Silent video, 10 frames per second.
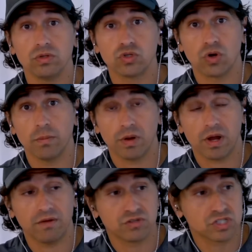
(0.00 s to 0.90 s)
Trump
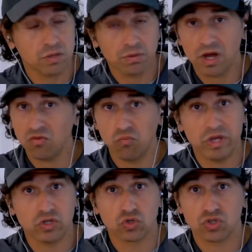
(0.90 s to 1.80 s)
have some kind of
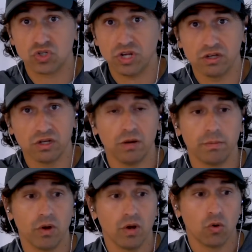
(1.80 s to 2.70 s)
major
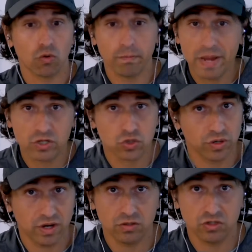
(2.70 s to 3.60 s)
shakeup or major
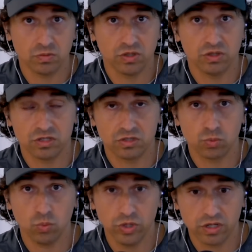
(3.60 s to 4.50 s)
announcement this
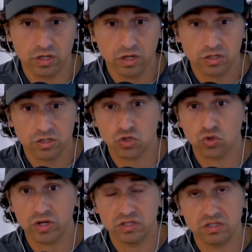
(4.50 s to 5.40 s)
week to
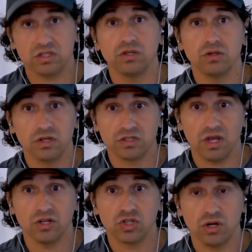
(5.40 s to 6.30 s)
try to steal
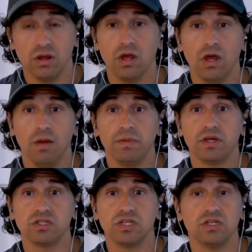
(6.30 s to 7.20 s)
attention?
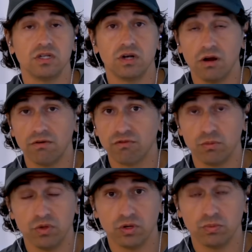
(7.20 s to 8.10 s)
Because he is in an
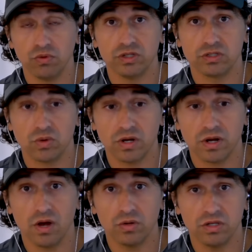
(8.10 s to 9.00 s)
unfamiliar place right now.